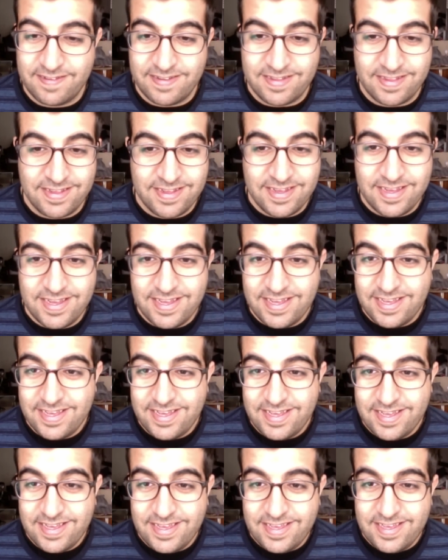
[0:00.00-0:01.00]
And
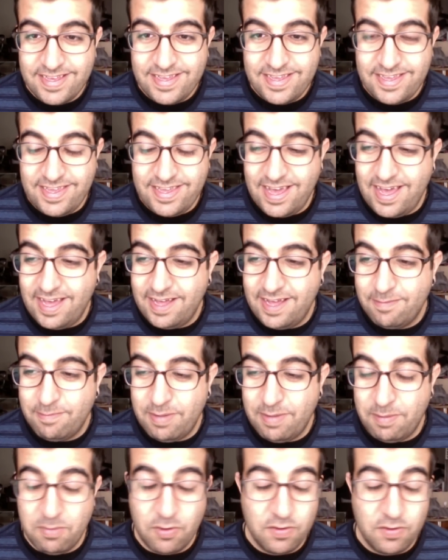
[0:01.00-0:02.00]
yeah,
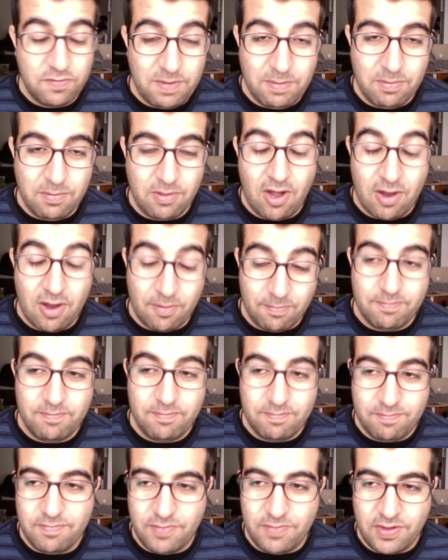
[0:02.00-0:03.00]
but most people are,
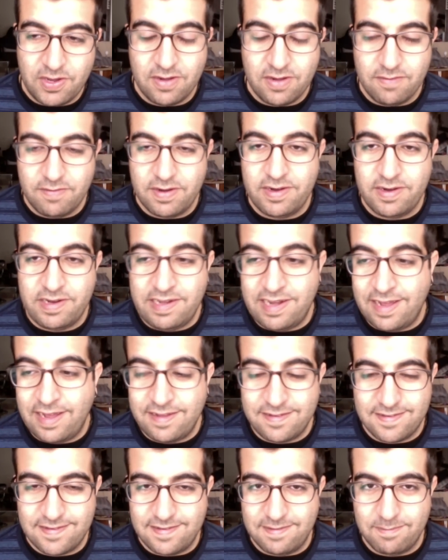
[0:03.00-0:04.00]
you know, very
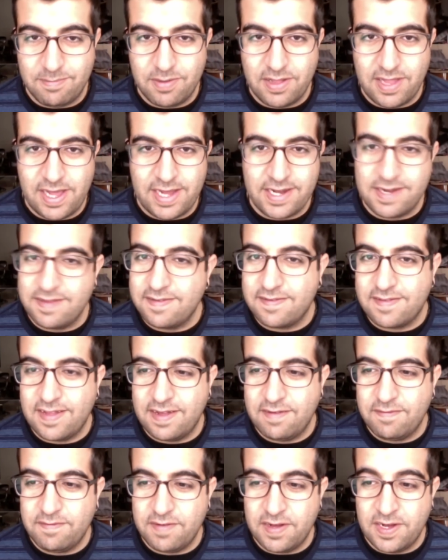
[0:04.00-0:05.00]
nice and polite and
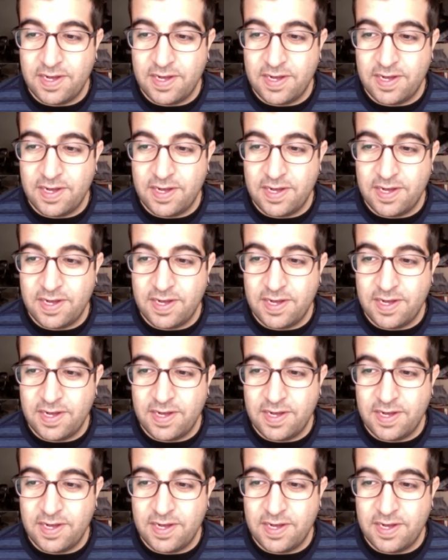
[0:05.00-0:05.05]
stuff.